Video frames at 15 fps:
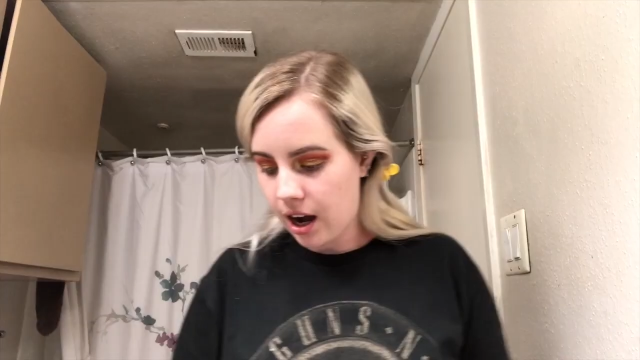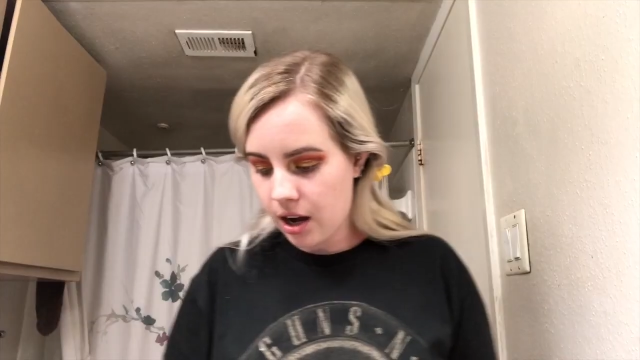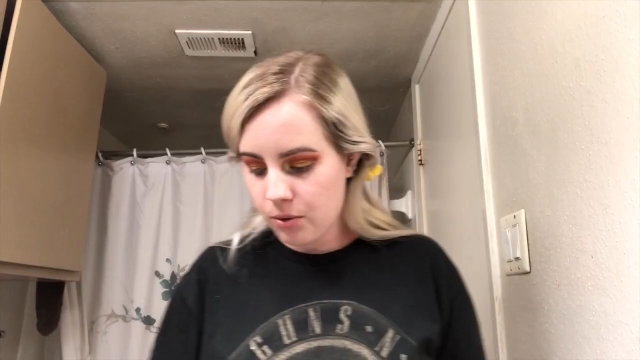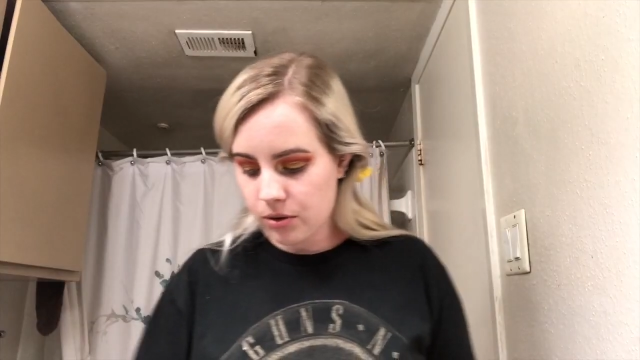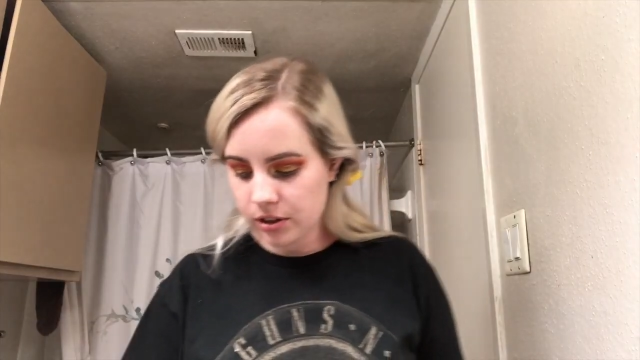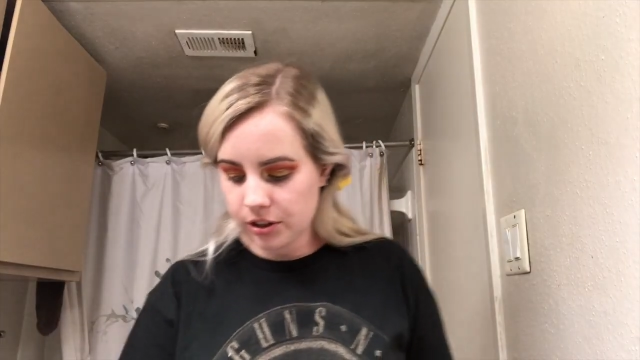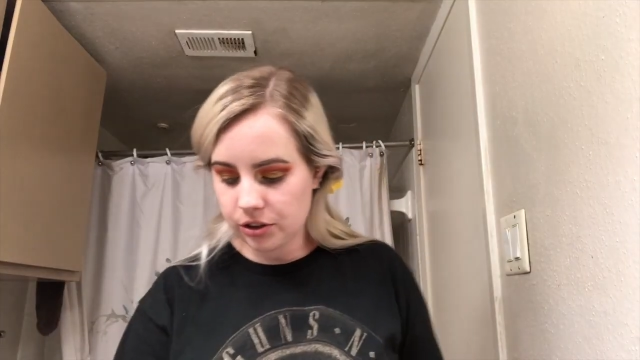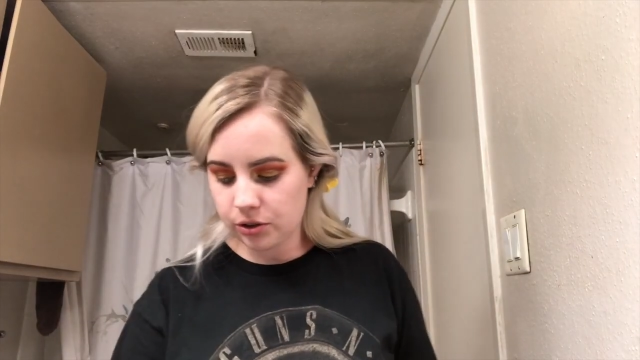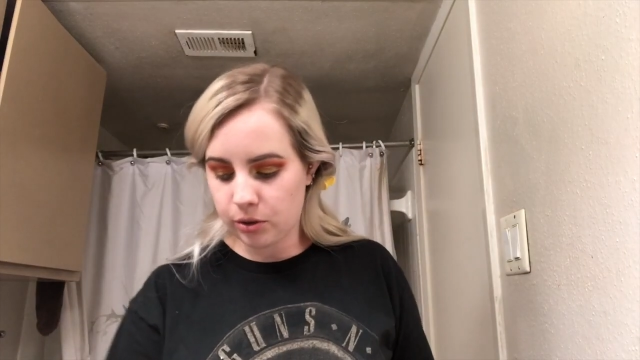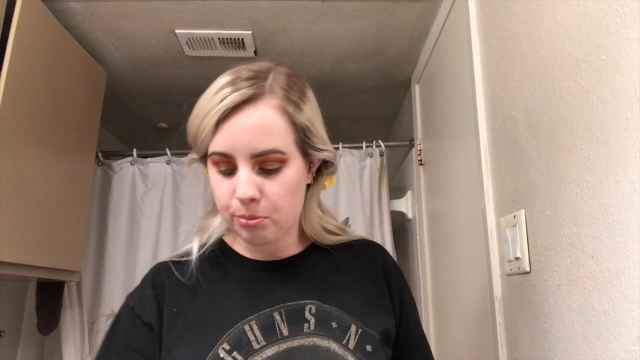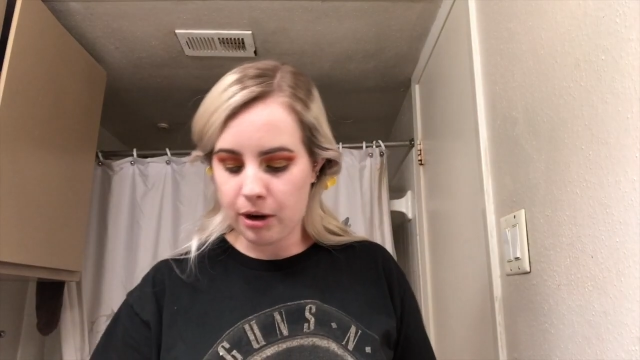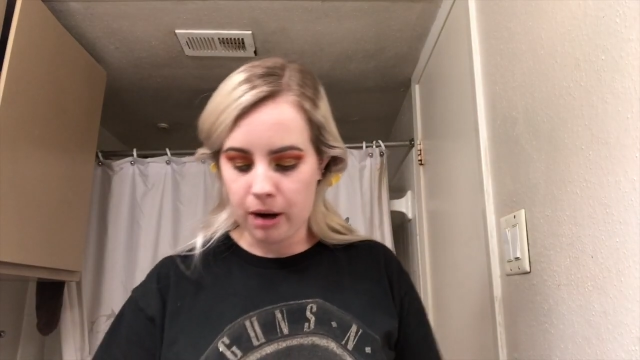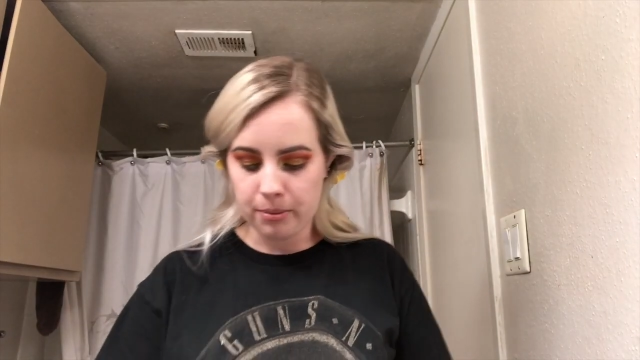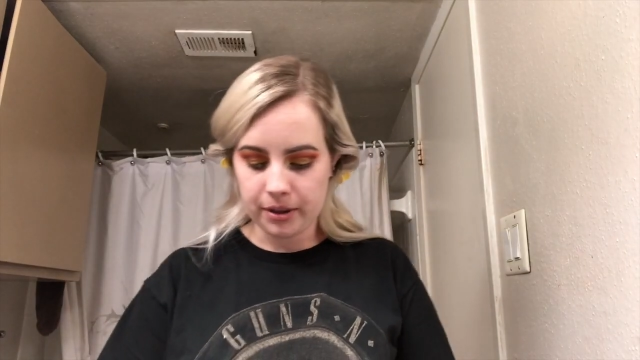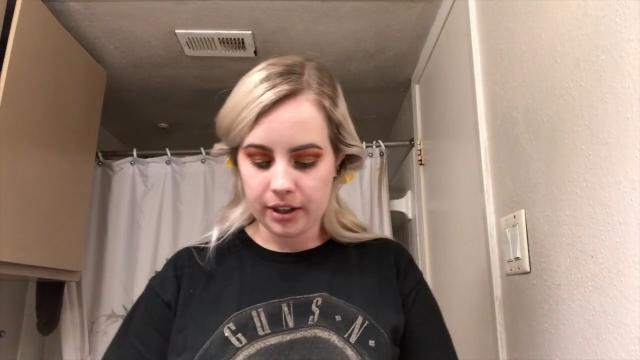I want to do a
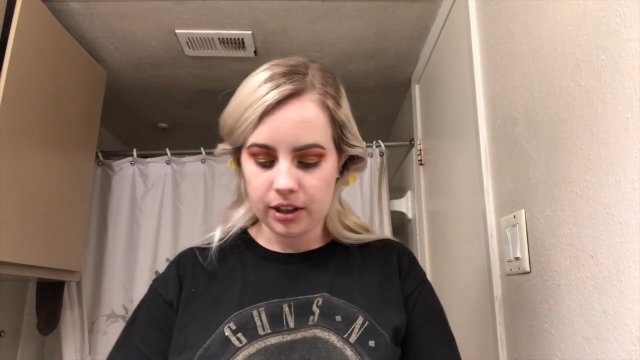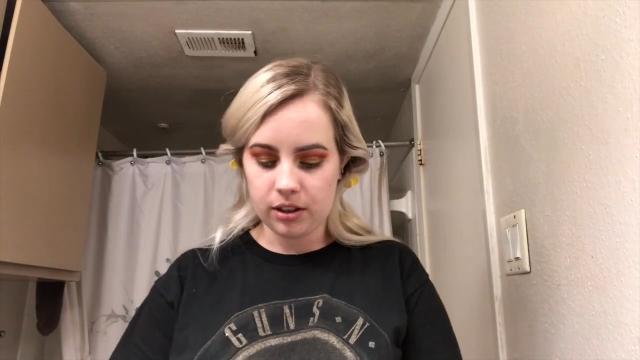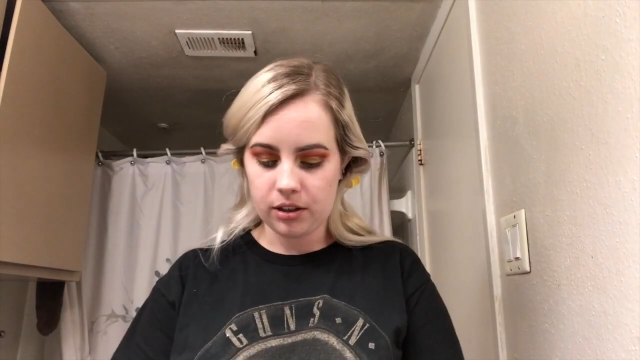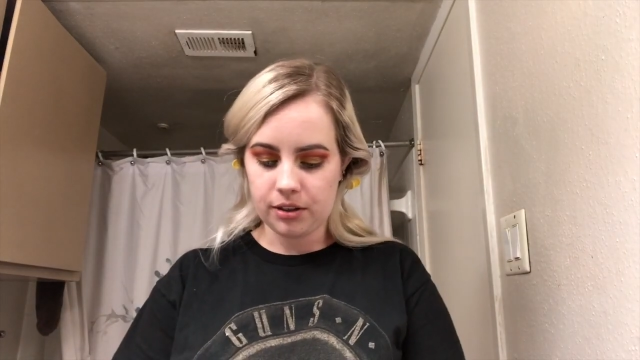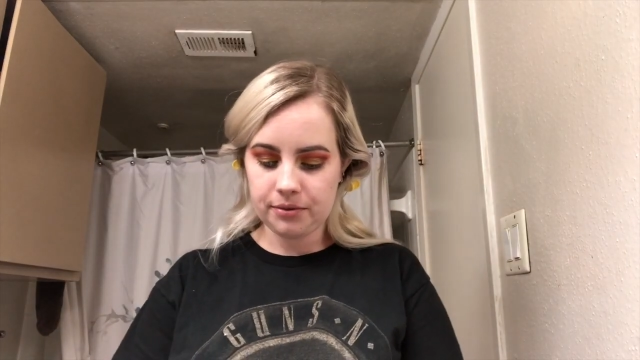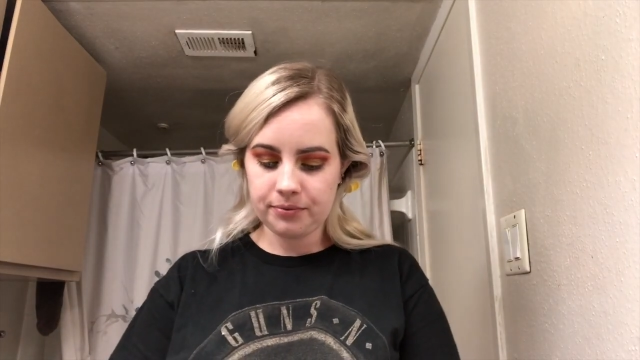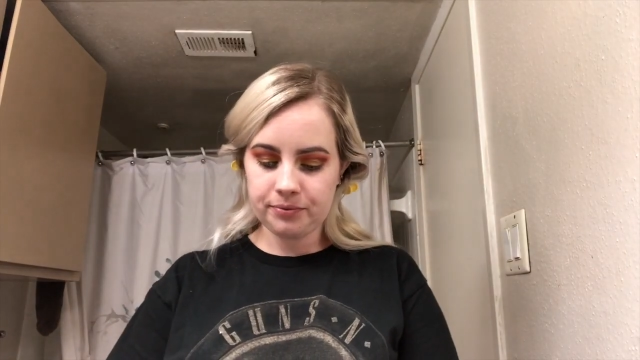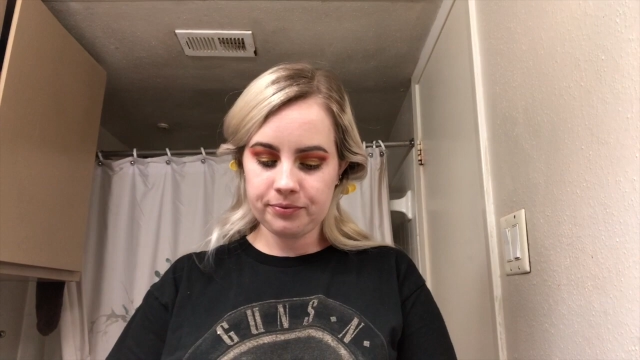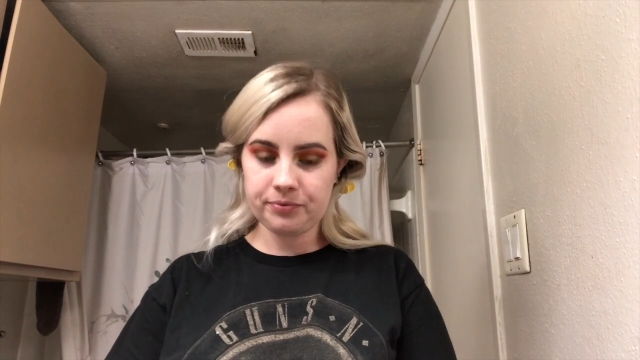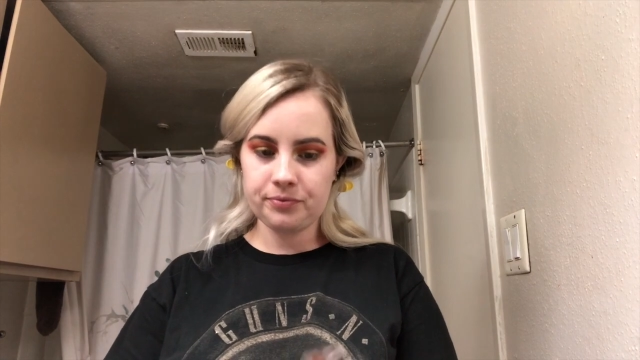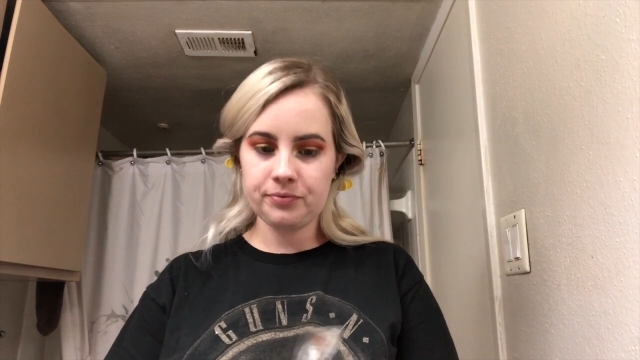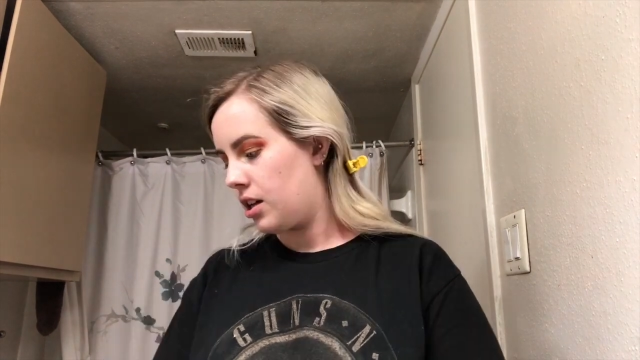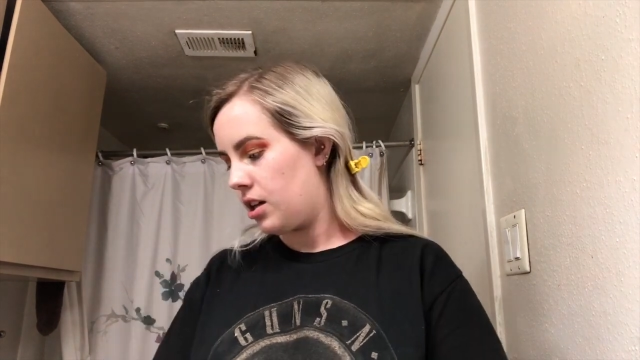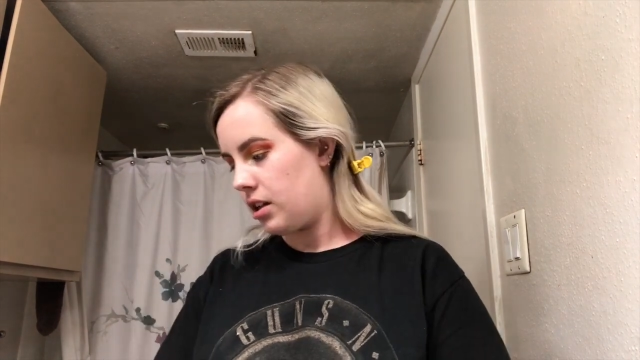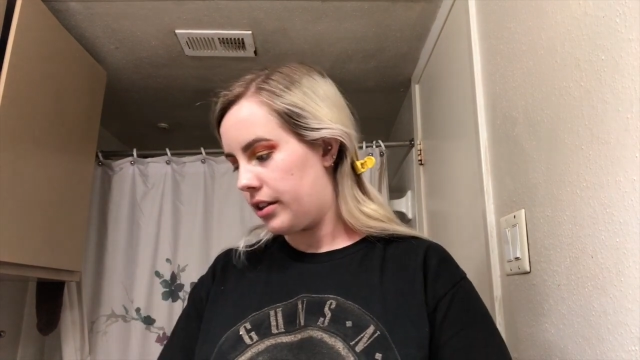pop of color.
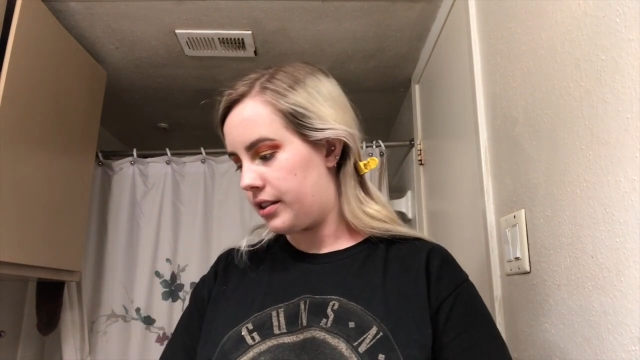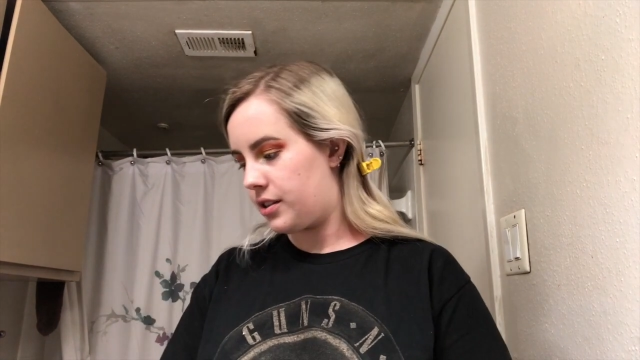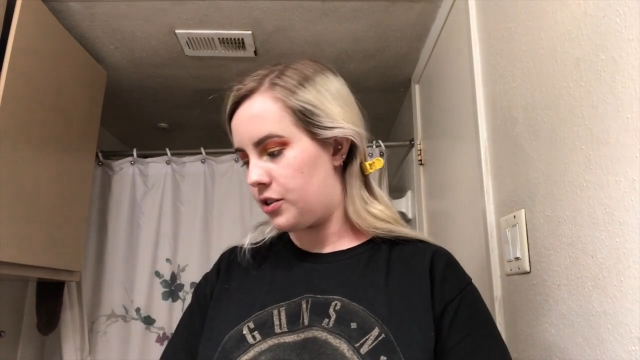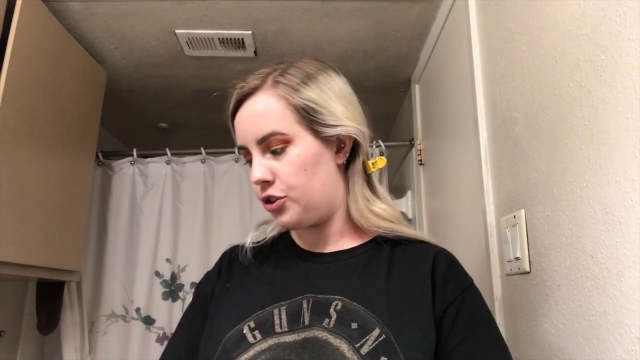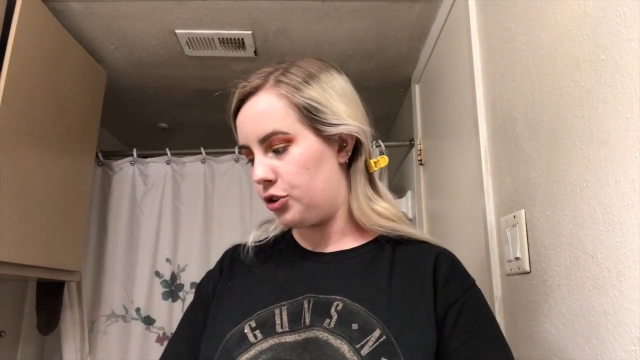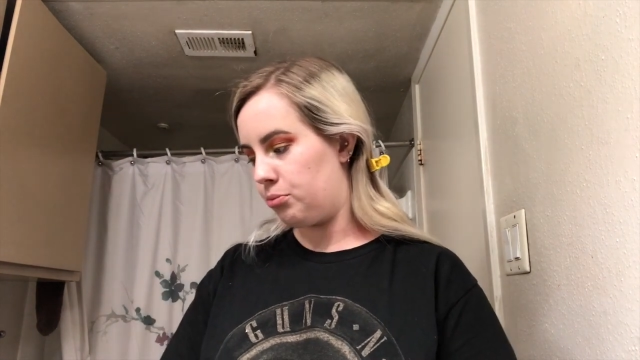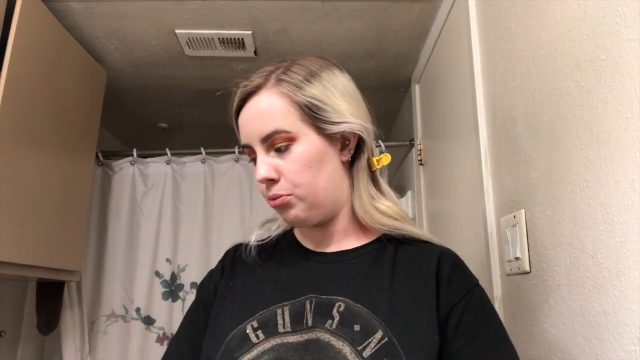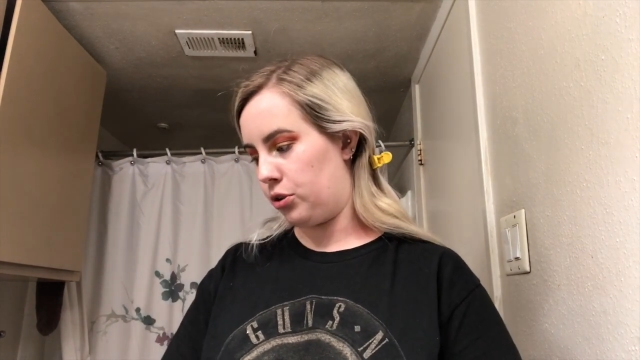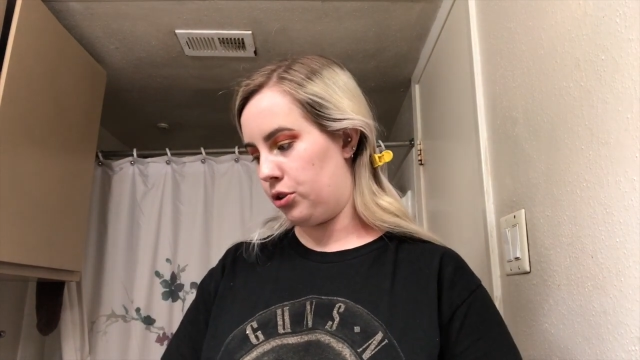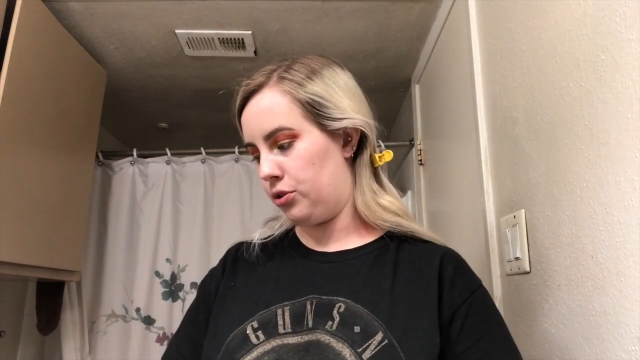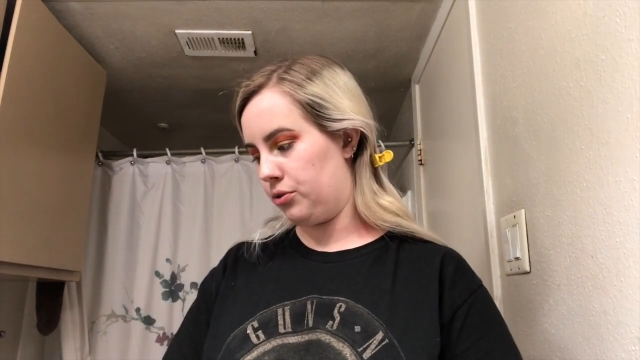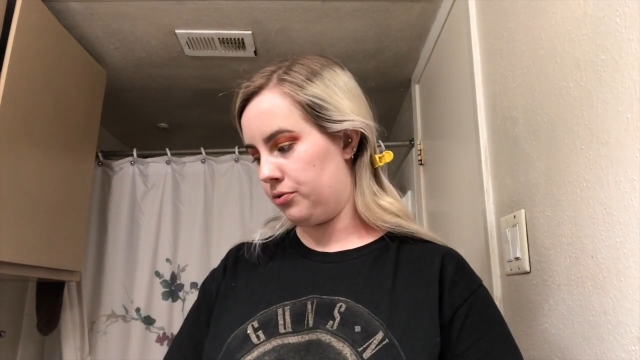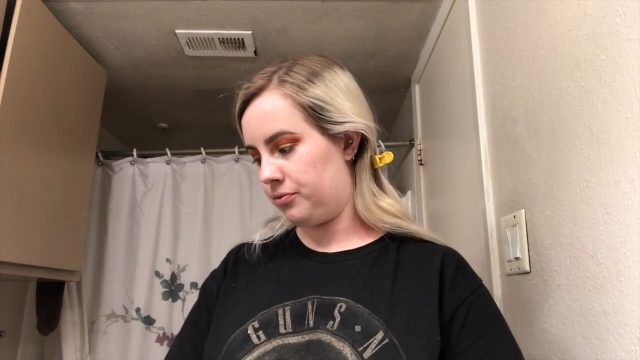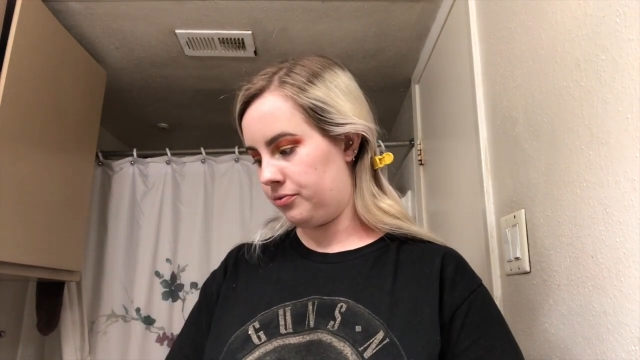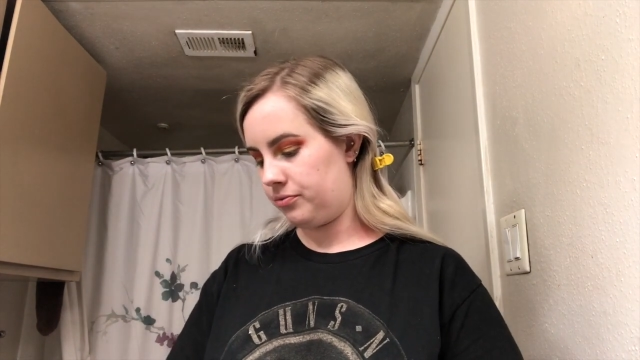Let's do
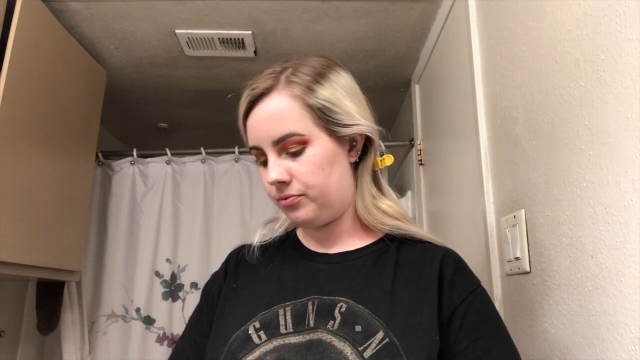blue.